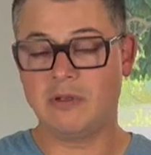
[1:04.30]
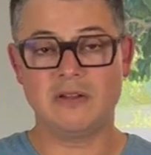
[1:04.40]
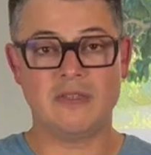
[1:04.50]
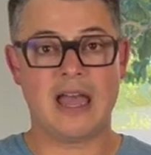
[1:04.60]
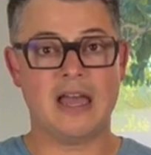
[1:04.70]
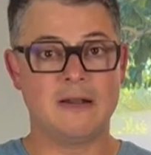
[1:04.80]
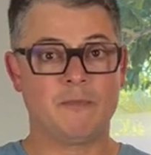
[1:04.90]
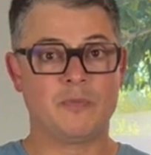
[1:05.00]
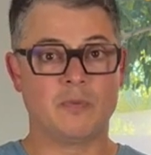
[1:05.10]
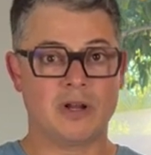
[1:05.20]
we do that,
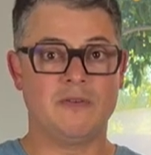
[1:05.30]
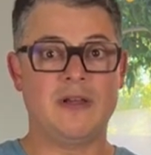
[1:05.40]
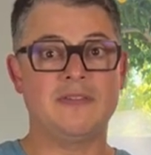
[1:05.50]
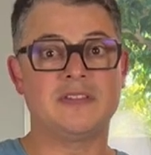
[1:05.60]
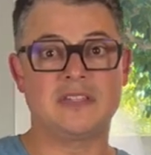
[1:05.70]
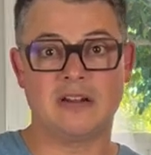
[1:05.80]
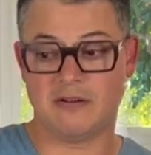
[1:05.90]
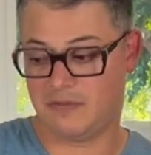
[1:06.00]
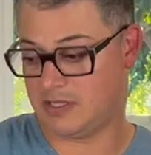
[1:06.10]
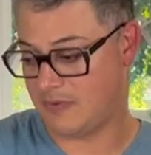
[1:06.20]
we're gonna find the center
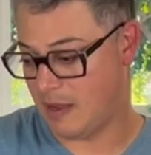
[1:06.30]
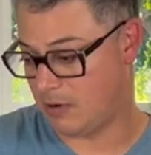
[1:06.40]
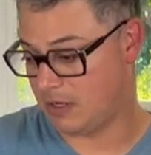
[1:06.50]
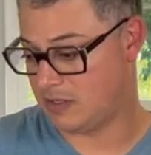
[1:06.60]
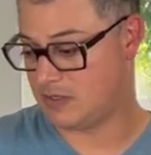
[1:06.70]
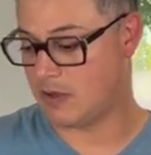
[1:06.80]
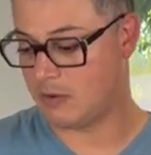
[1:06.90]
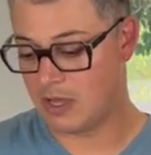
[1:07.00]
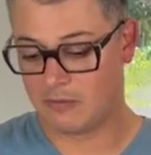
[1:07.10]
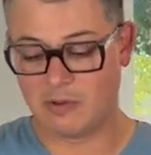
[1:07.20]
of this fabric.
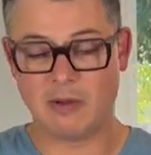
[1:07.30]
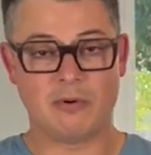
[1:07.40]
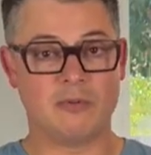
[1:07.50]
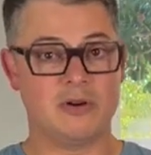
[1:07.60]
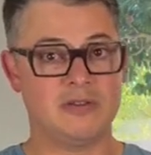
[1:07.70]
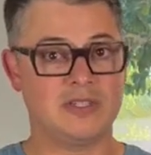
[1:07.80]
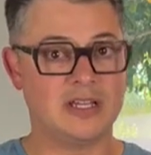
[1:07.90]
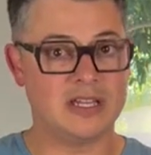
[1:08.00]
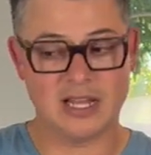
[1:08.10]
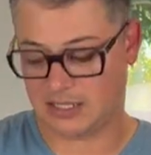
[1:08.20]
So remember, we're
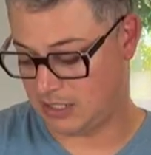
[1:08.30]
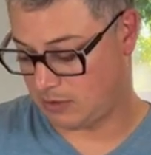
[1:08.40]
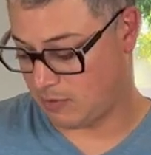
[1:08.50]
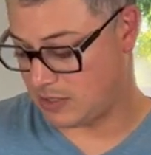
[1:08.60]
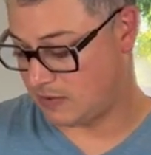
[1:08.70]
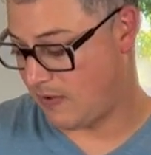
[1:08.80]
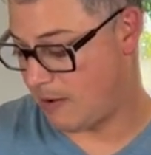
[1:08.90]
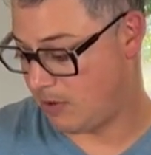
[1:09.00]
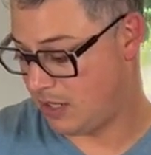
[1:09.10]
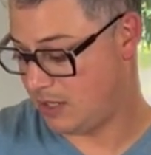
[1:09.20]
using Connecting Threads
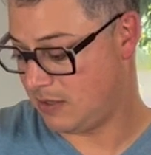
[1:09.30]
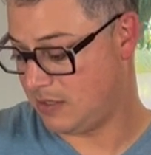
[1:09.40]
fabric.